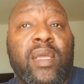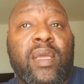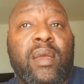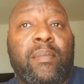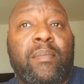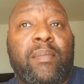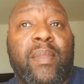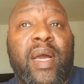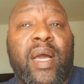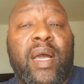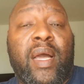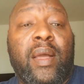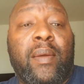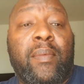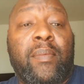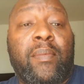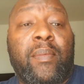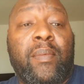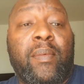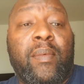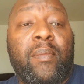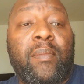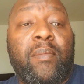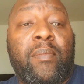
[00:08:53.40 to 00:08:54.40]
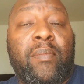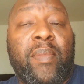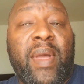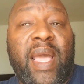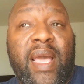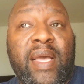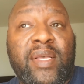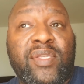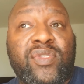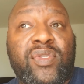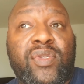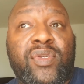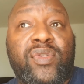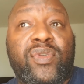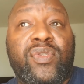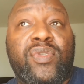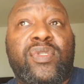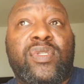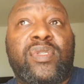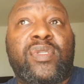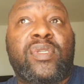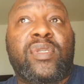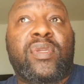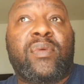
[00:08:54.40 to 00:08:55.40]
My
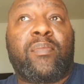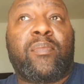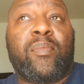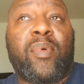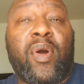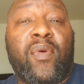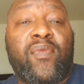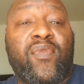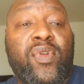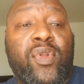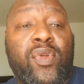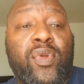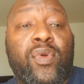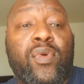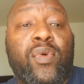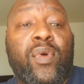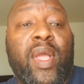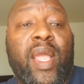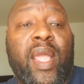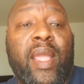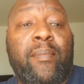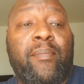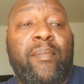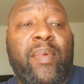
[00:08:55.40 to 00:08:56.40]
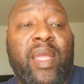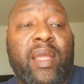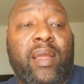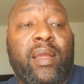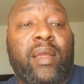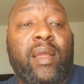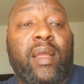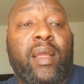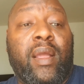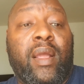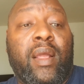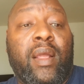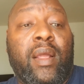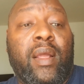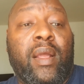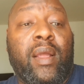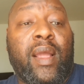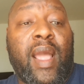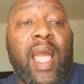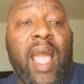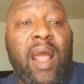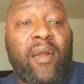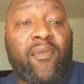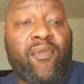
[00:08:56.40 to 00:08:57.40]
pastors both do a big
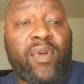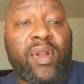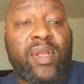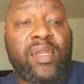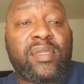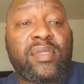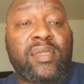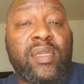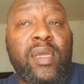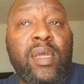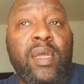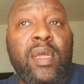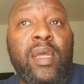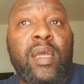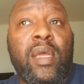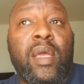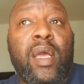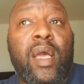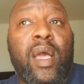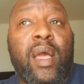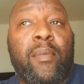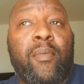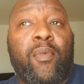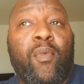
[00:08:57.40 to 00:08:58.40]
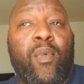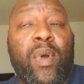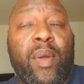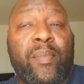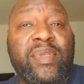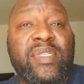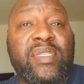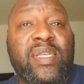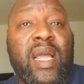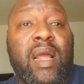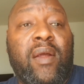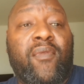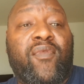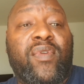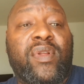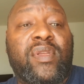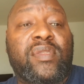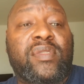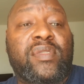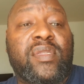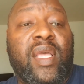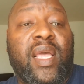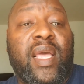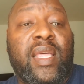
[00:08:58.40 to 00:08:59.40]
conference, a women's
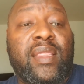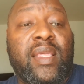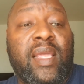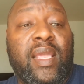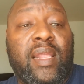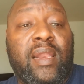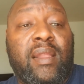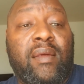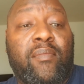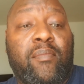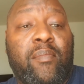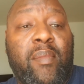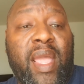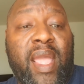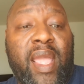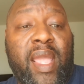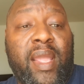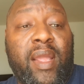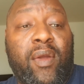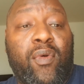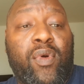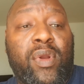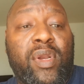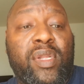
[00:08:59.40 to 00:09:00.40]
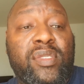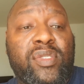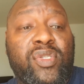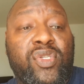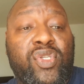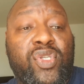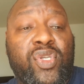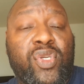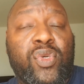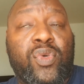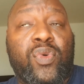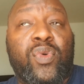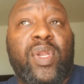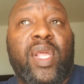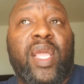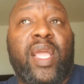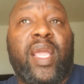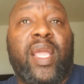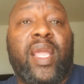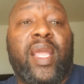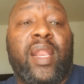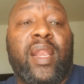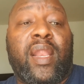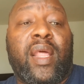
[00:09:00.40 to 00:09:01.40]
conference at the end of May going into June,
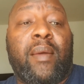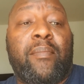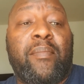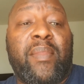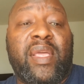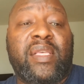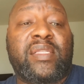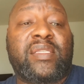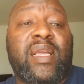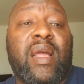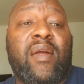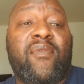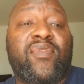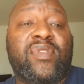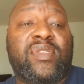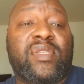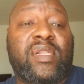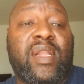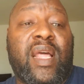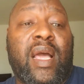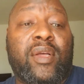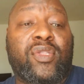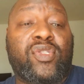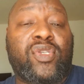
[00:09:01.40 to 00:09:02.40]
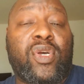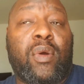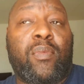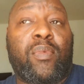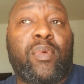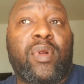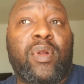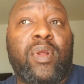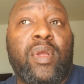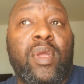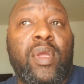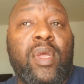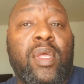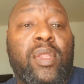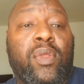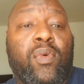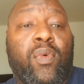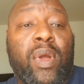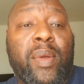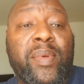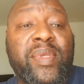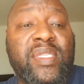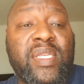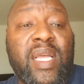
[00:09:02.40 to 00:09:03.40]
and a men's conference in October. The
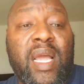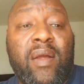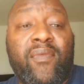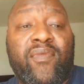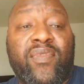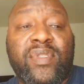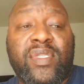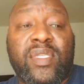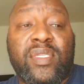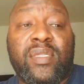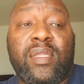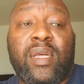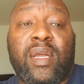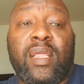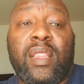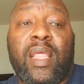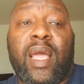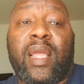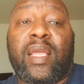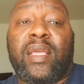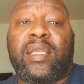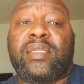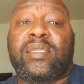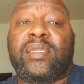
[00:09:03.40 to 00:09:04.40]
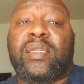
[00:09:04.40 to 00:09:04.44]
women's conference is looking like it's